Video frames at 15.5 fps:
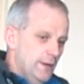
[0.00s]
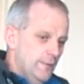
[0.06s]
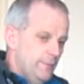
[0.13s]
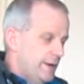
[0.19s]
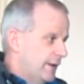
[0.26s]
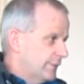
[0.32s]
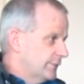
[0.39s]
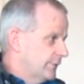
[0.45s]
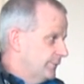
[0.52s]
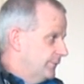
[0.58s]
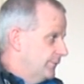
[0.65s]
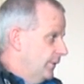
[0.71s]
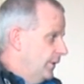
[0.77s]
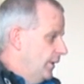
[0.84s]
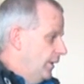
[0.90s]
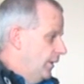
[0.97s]
Because of
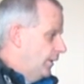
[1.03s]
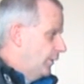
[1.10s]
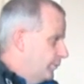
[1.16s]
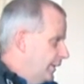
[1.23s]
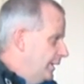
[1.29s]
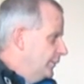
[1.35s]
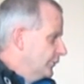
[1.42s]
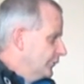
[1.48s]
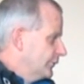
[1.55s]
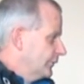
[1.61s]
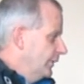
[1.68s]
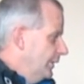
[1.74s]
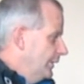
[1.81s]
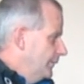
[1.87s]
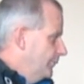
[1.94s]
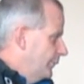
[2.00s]
our players,
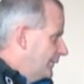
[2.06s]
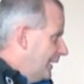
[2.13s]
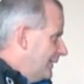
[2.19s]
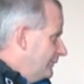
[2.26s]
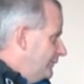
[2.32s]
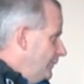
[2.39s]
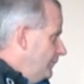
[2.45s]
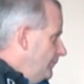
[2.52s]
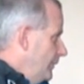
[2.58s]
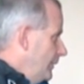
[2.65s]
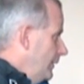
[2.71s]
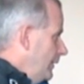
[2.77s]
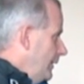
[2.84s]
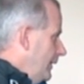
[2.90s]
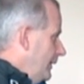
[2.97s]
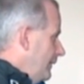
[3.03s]
potassium,
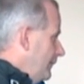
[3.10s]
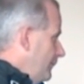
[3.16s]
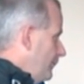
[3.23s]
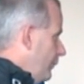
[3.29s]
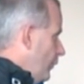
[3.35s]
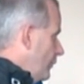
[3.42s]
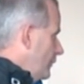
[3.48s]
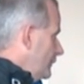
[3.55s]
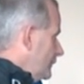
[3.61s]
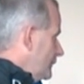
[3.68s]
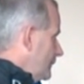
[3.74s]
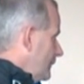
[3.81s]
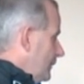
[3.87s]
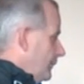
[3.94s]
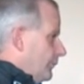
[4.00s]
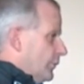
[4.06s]

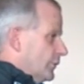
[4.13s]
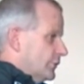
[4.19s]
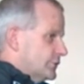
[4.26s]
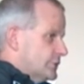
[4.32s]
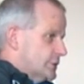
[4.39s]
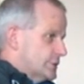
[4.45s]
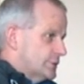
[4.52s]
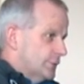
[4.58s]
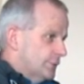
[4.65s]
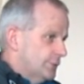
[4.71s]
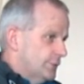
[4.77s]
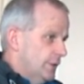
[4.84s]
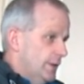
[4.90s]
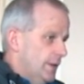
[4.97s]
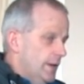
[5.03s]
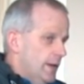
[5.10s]
bones, bone structures,
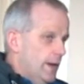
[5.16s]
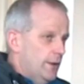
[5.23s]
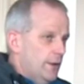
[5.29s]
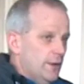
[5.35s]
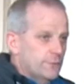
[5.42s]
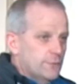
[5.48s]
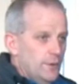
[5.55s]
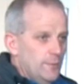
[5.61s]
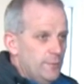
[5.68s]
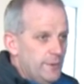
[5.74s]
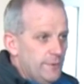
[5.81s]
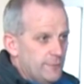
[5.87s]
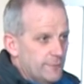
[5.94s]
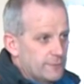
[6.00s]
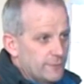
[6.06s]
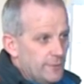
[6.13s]
and also I
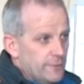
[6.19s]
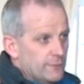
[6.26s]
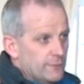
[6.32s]
believe it